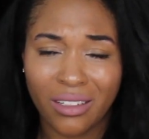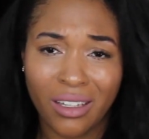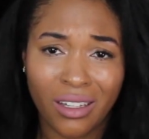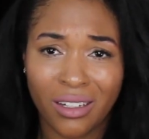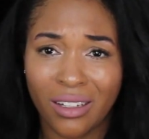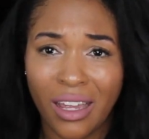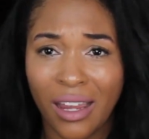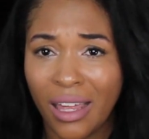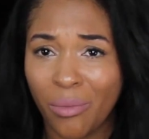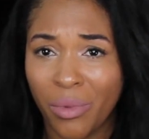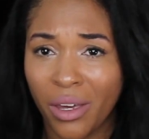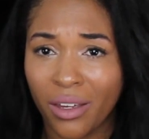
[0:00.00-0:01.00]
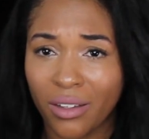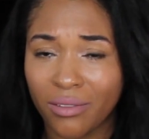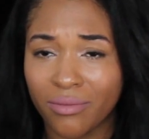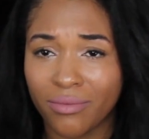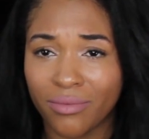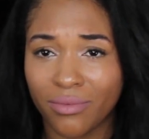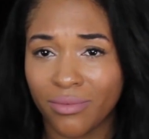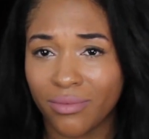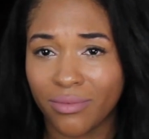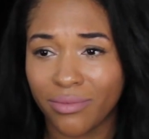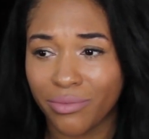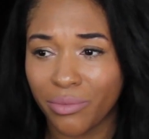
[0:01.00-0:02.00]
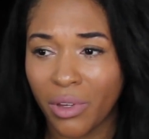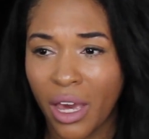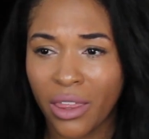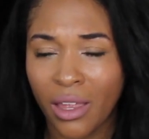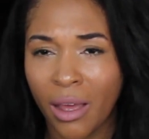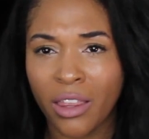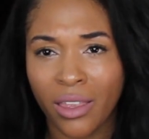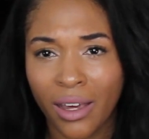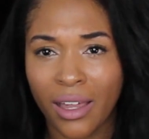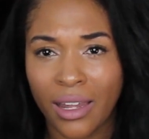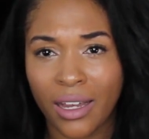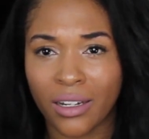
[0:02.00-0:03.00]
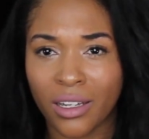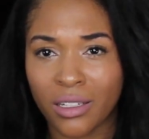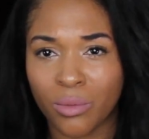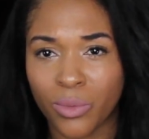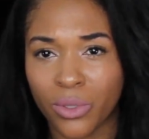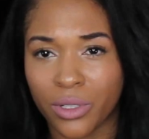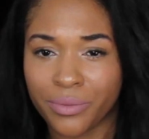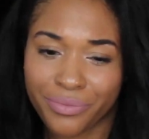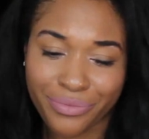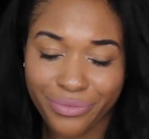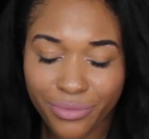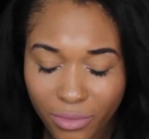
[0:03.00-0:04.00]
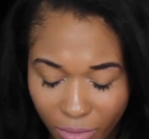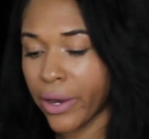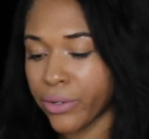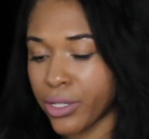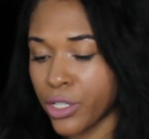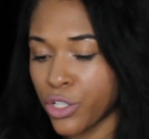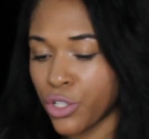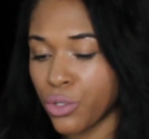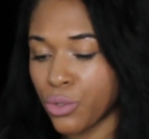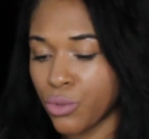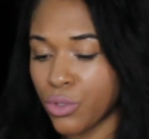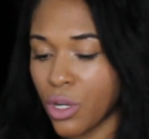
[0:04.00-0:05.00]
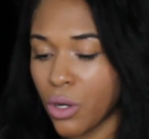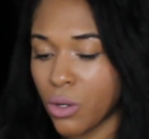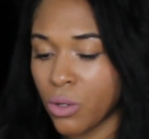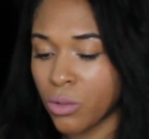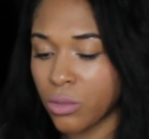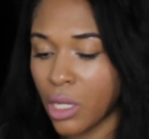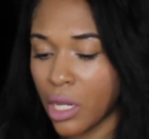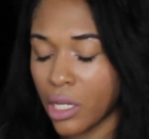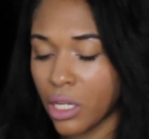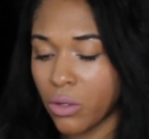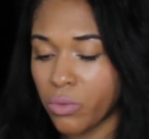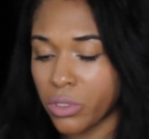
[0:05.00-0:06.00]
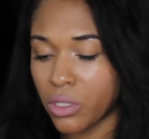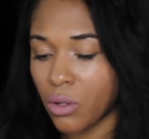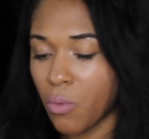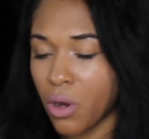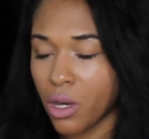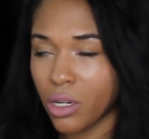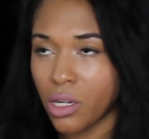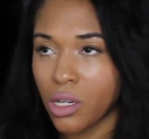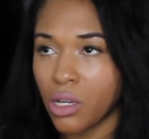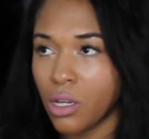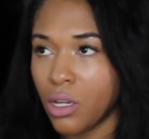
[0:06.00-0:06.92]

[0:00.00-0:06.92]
Yeah, I like MAC. I think I like NYX more. How did you know that he was the one?